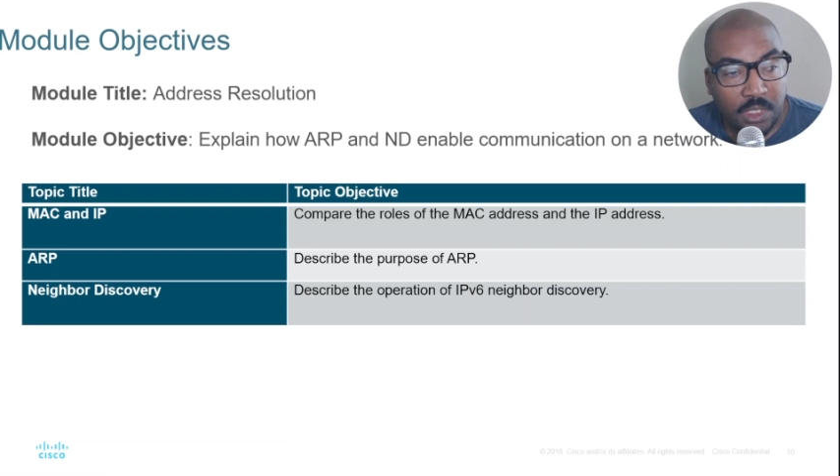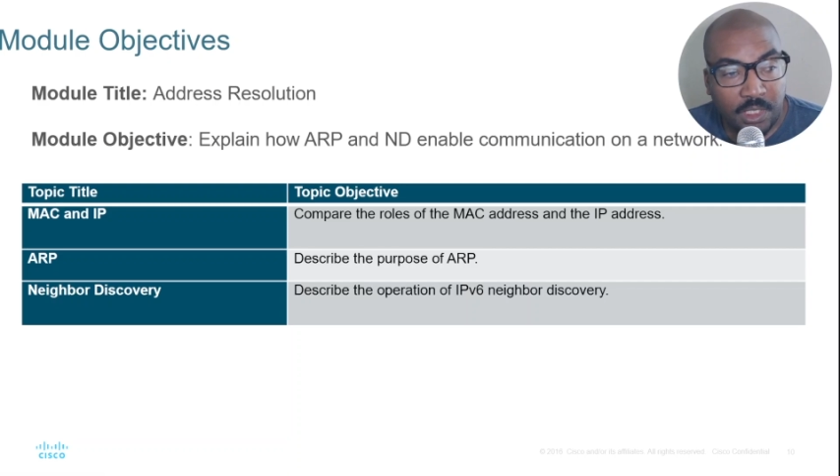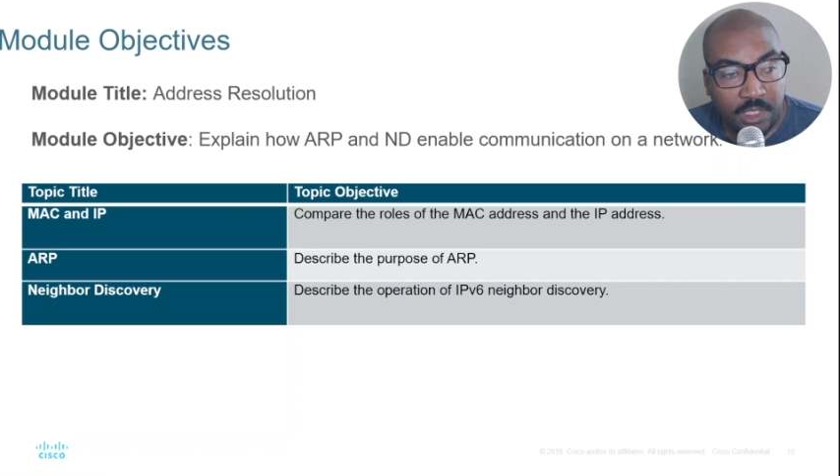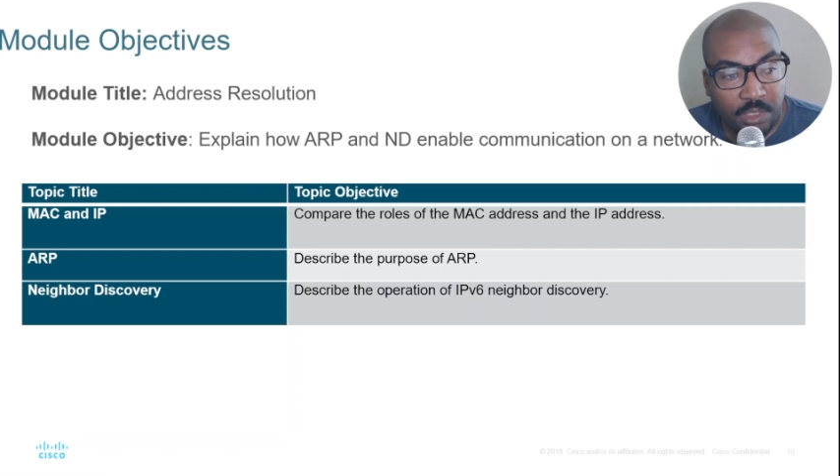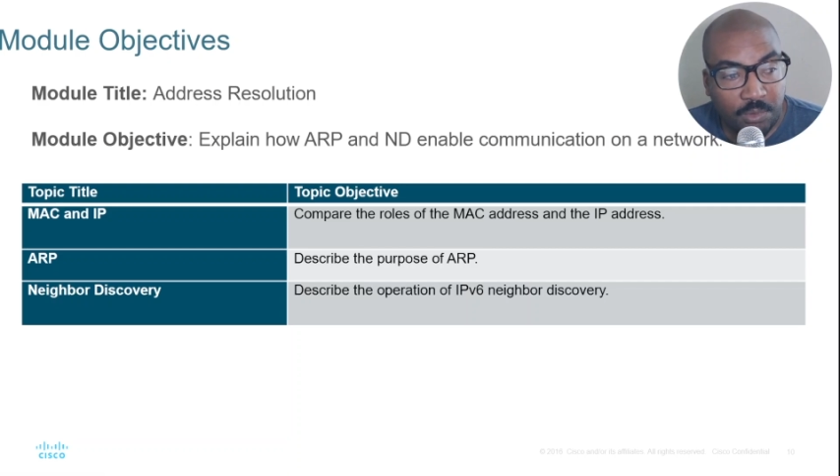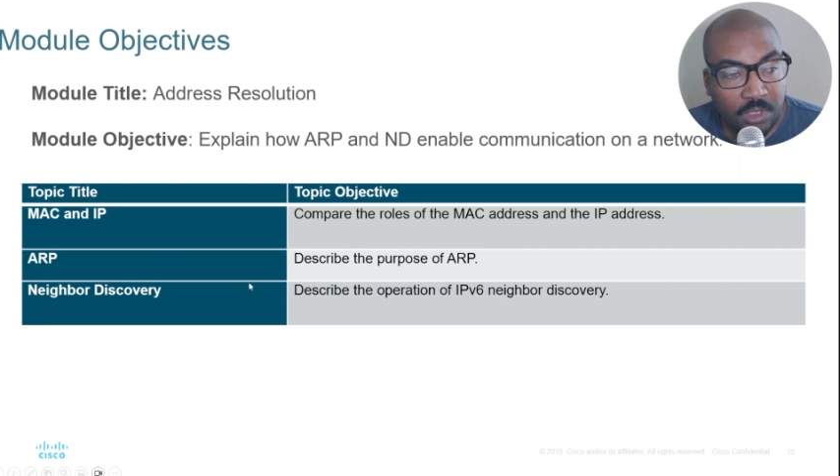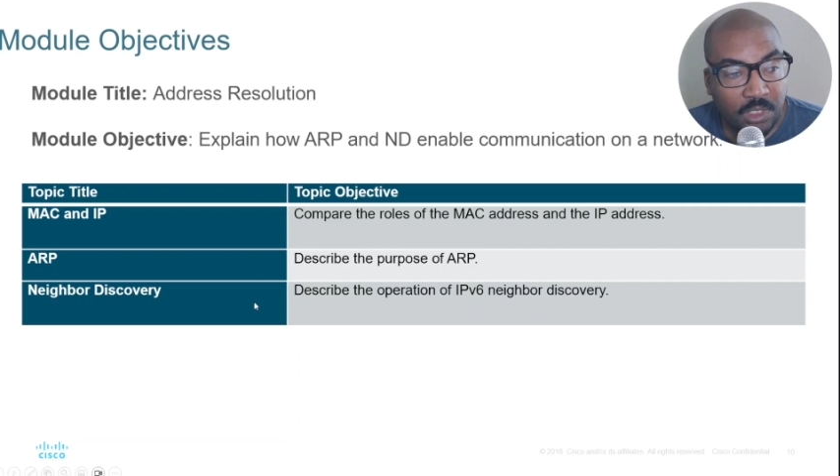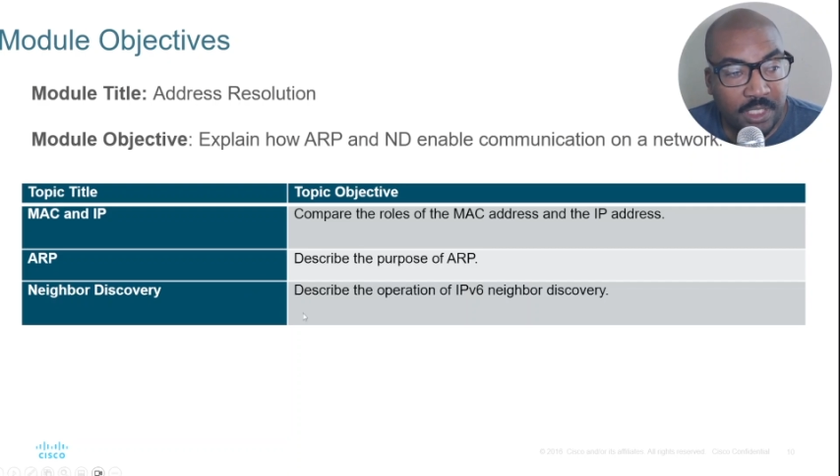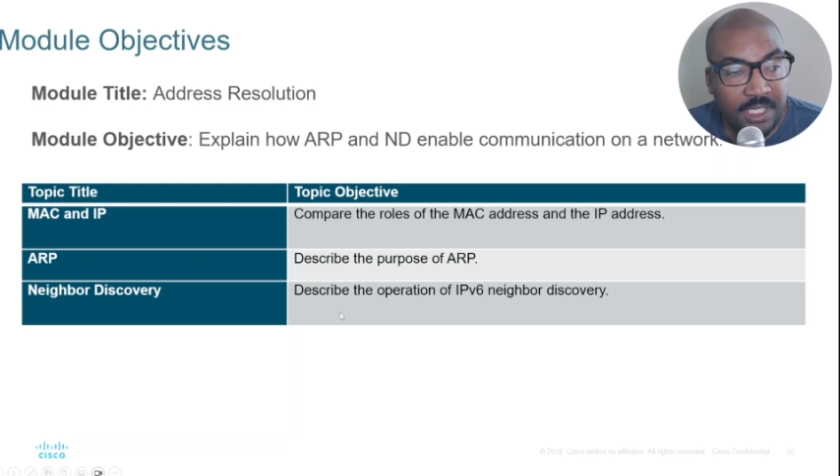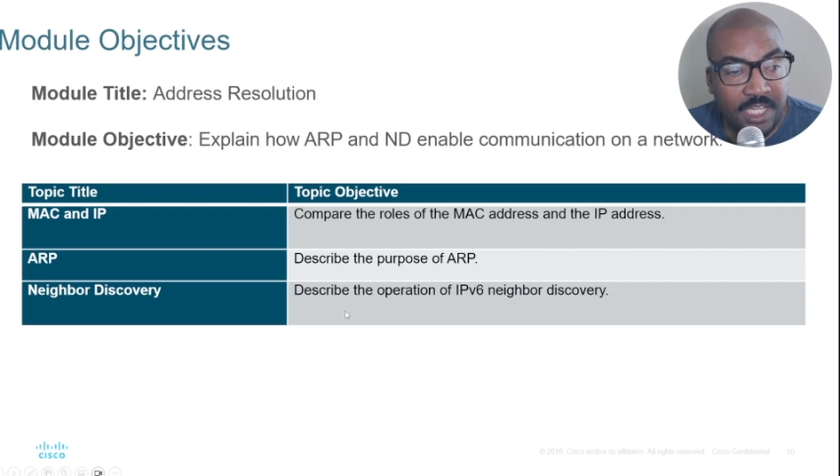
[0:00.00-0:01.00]
And then we're going to
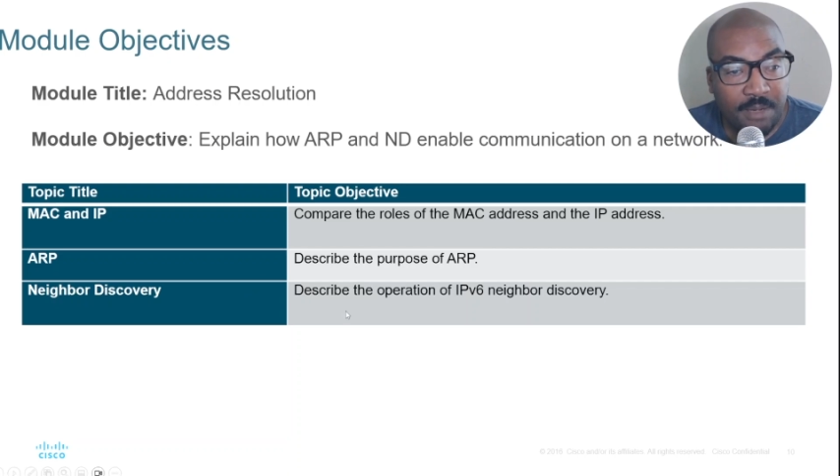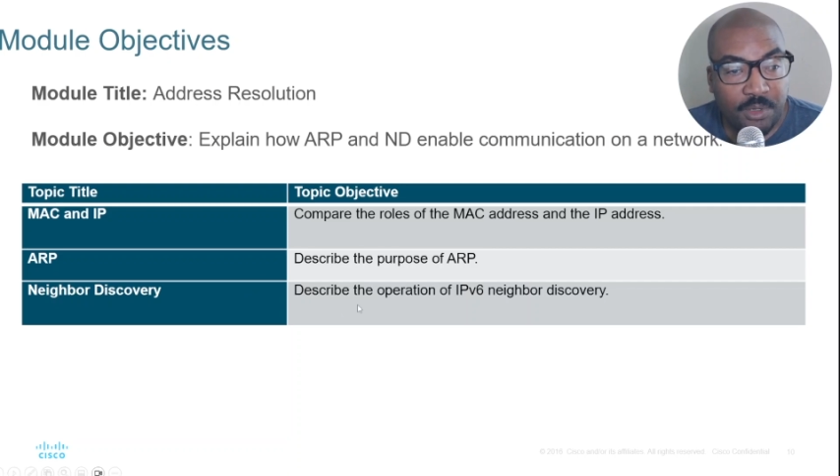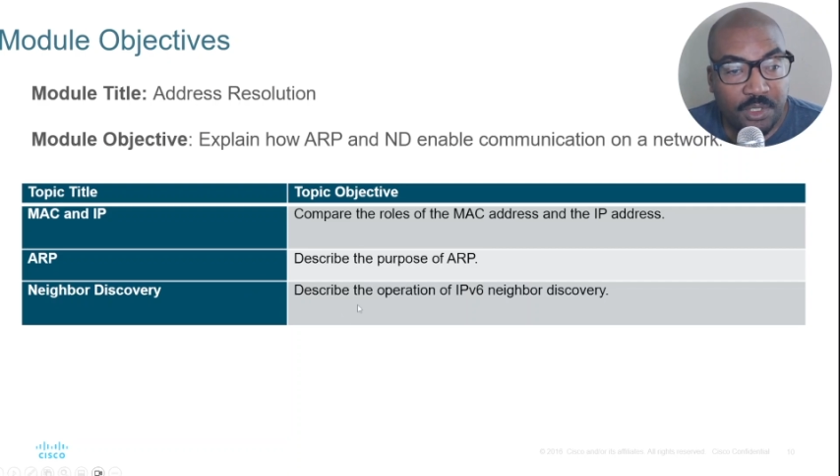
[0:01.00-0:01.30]
look at neighbor